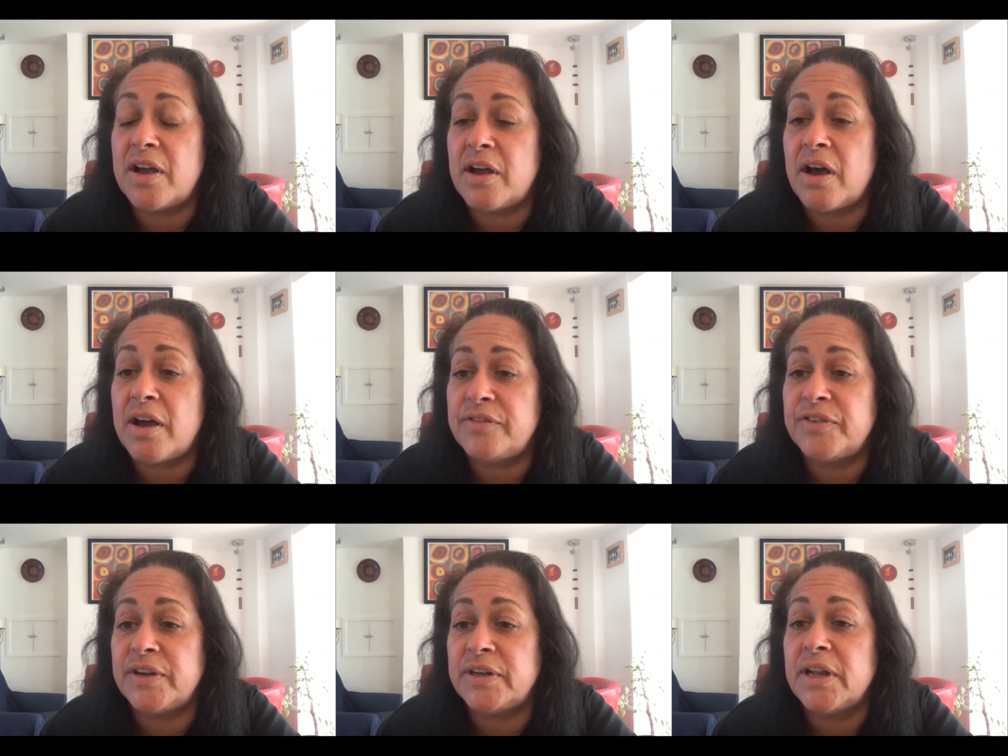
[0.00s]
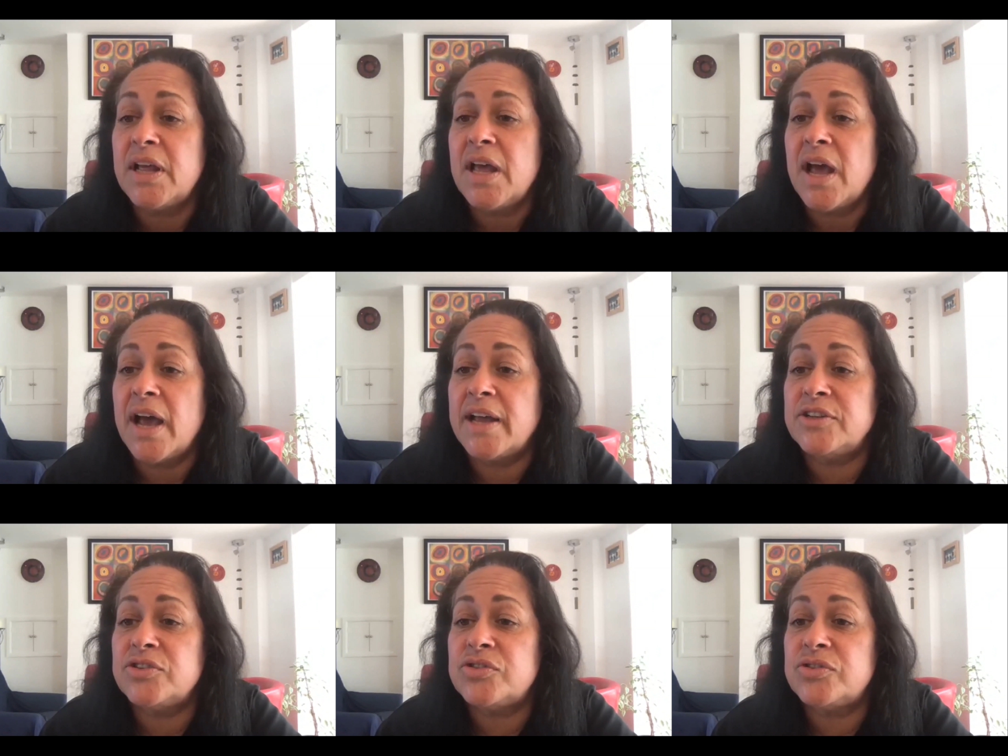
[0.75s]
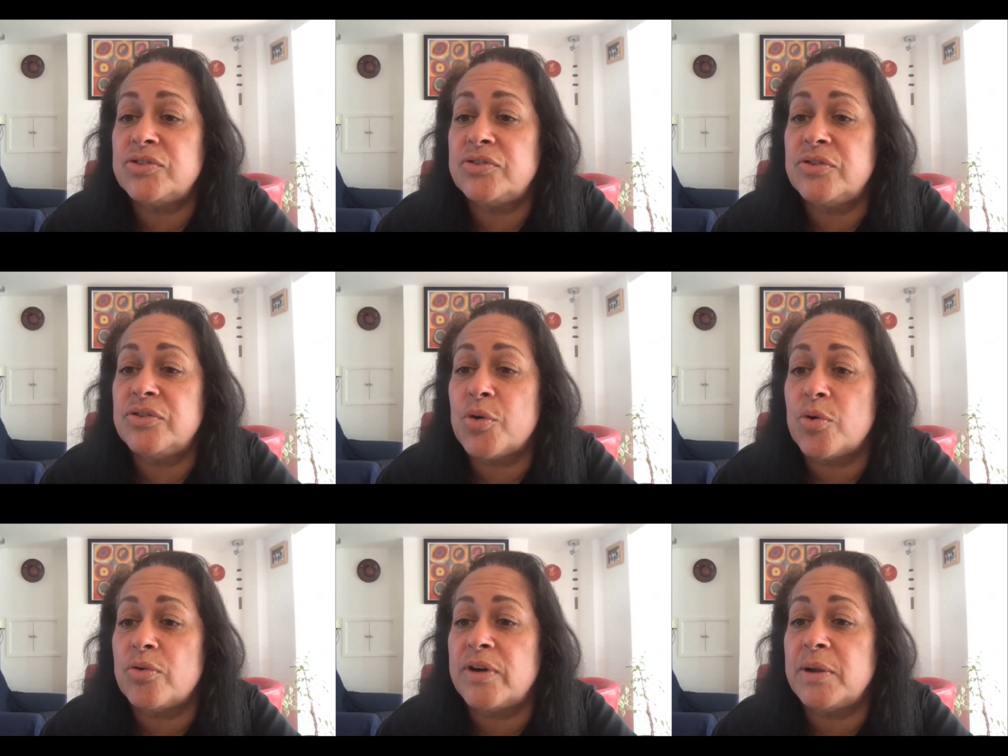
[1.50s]
Ivan and
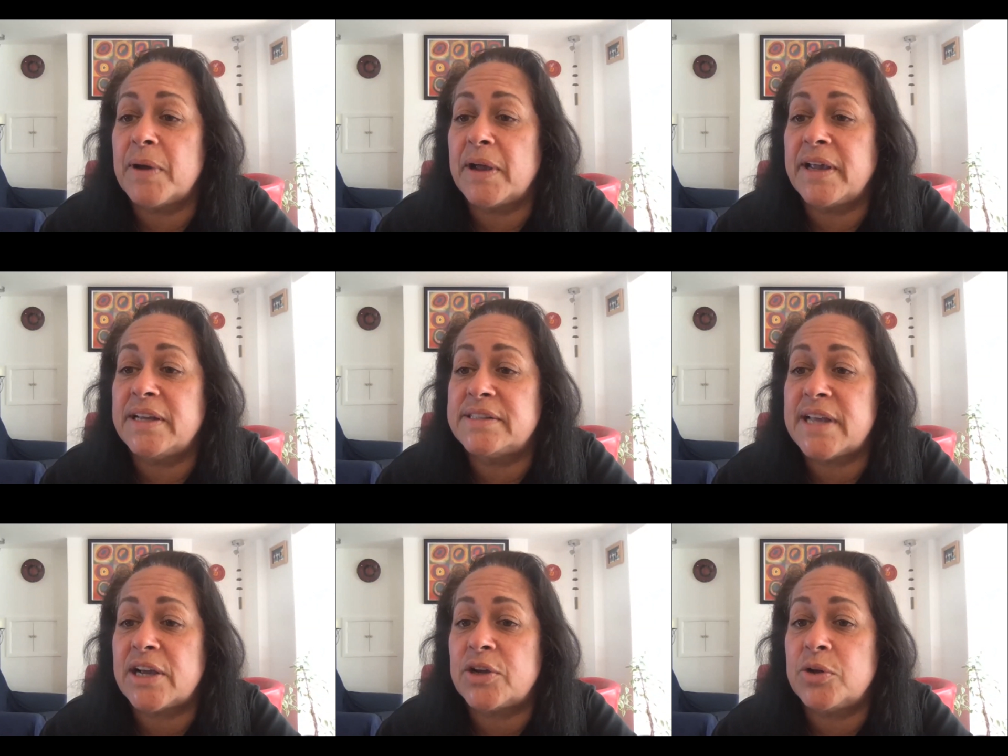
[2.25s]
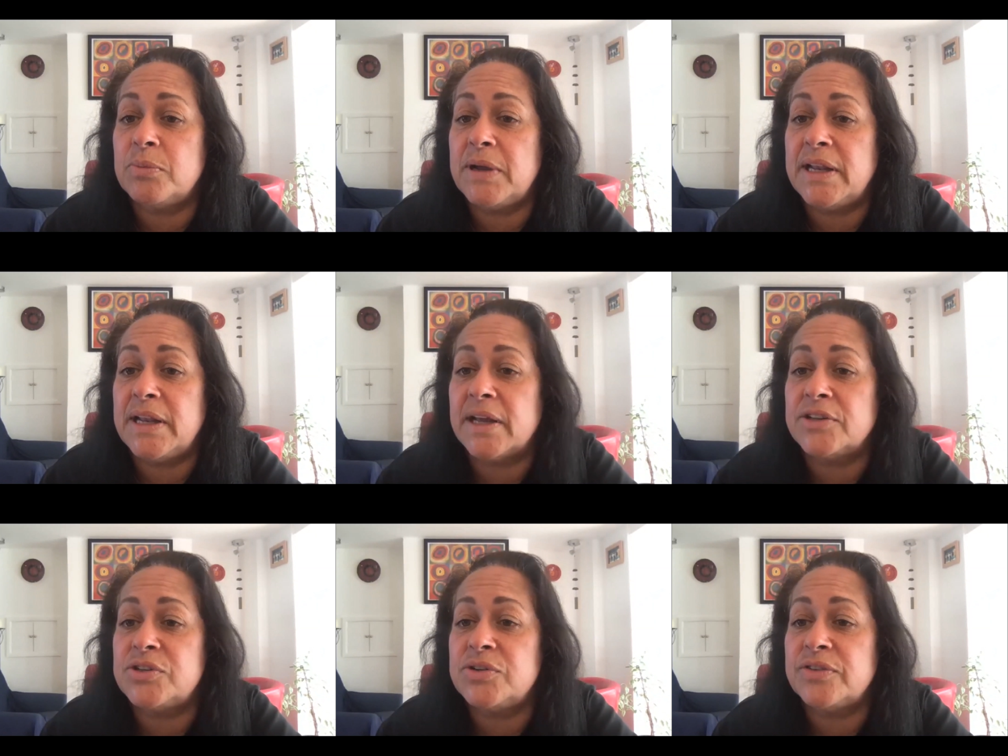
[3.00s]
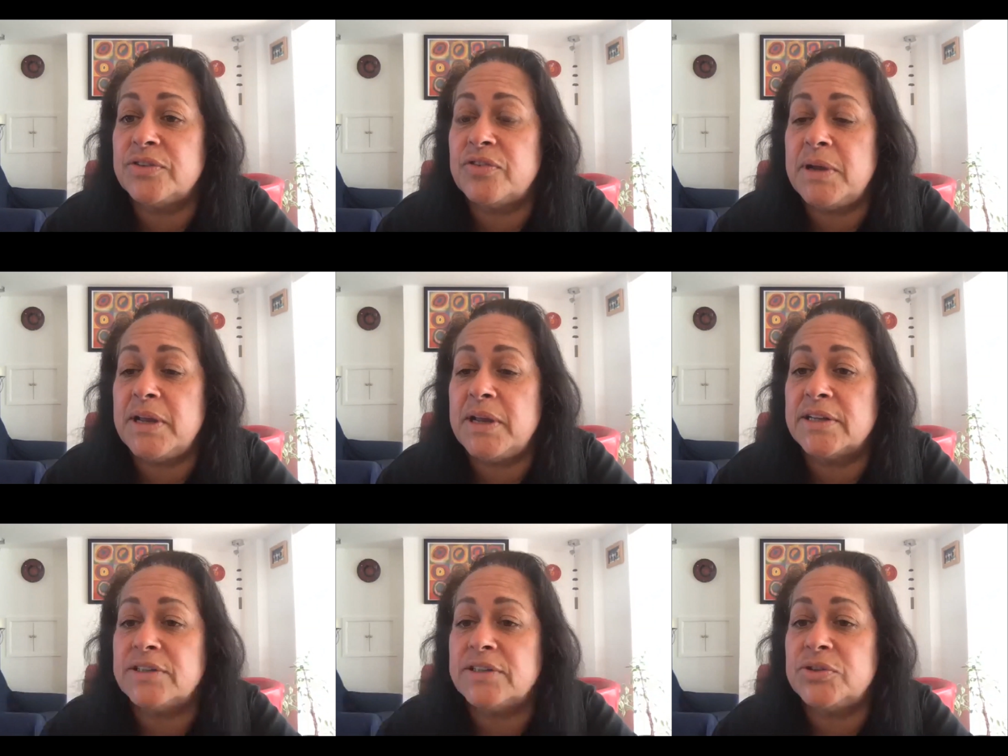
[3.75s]
thawing by Kitazaku media, 2 different
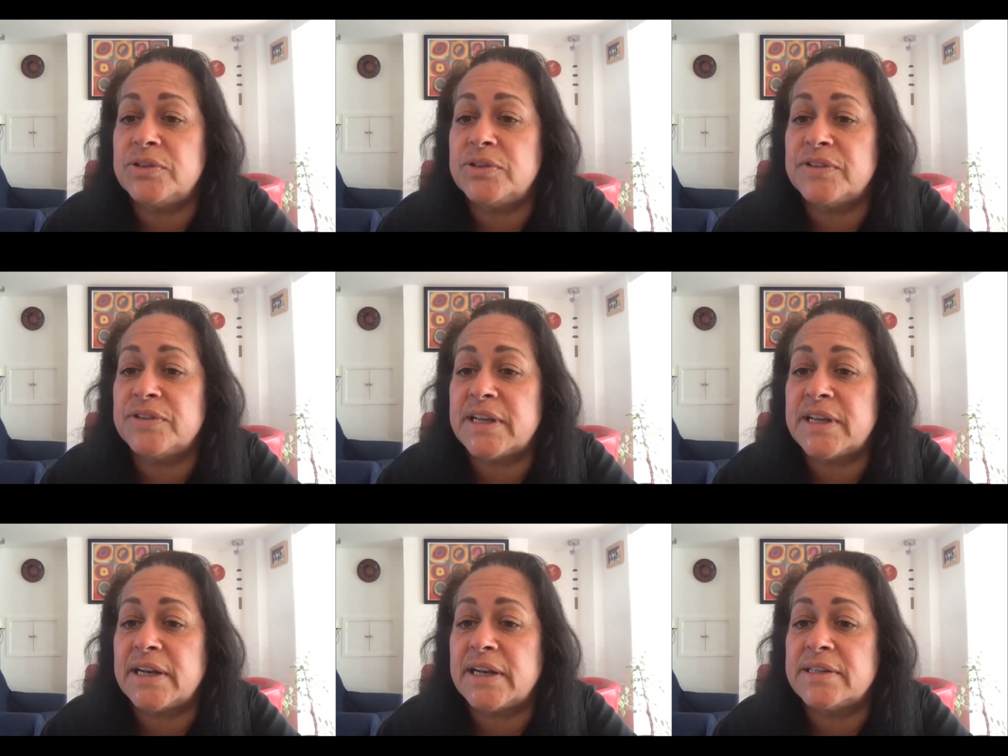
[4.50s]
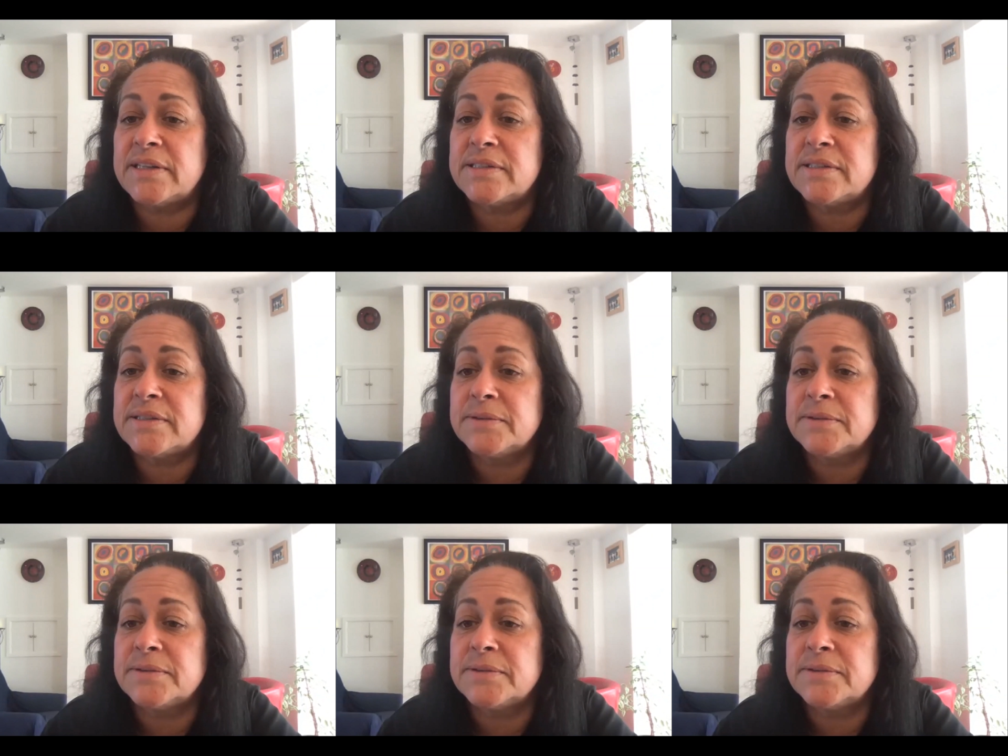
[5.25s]
media and 2 different techniques.